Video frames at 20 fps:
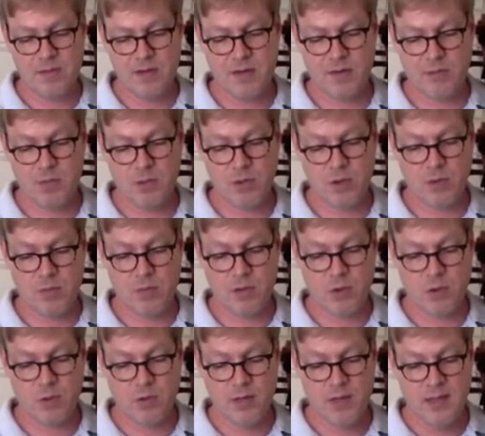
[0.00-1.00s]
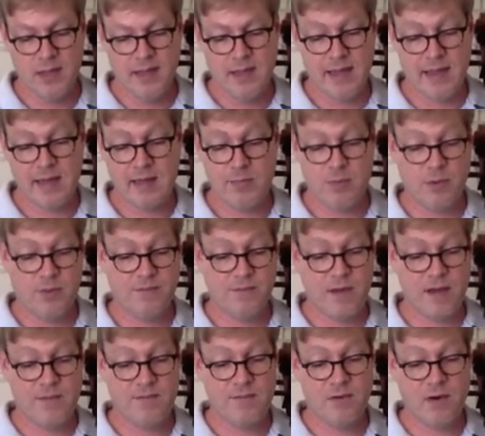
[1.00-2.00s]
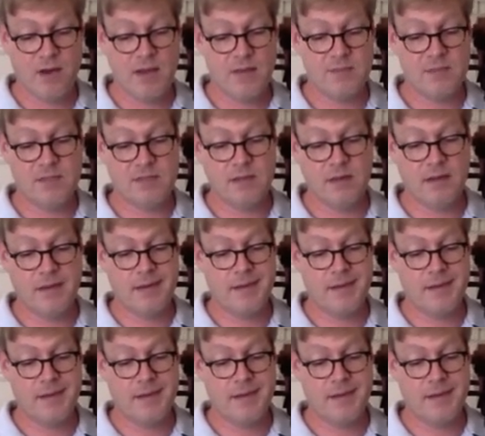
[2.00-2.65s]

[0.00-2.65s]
Pernambuco bow, 80.5 grams.